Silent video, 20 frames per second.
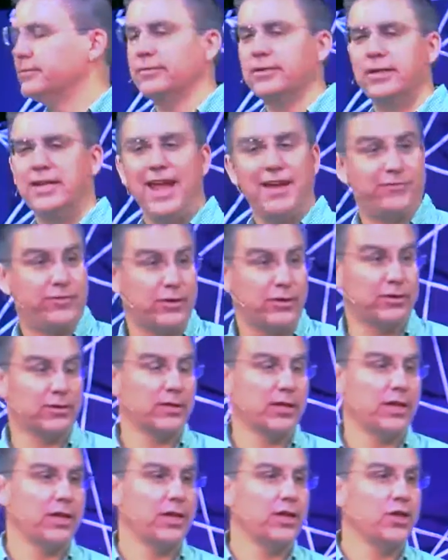Never.
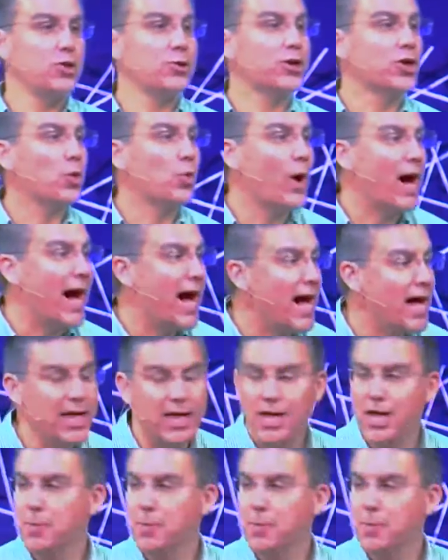You know why?